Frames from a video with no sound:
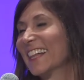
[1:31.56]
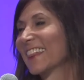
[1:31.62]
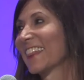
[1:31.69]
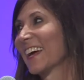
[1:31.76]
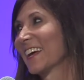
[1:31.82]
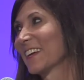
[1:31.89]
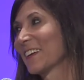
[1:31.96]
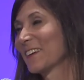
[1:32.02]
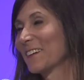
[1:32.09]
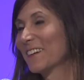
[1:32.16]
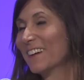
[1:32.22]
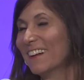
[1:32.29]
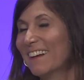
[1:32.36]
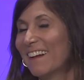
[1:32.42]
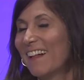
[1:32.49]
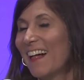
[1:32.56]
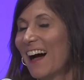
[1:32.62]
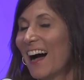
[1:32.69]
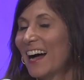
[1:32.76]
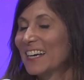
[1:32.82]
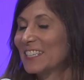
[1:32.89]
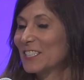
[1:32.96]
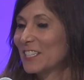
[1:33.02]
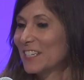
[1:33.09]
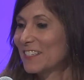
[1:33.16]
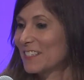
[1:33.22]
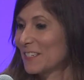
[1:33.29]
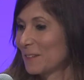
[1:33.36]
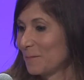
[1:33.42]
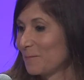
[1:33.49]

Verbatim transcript: Thank you. Okay. So I here's what I, here's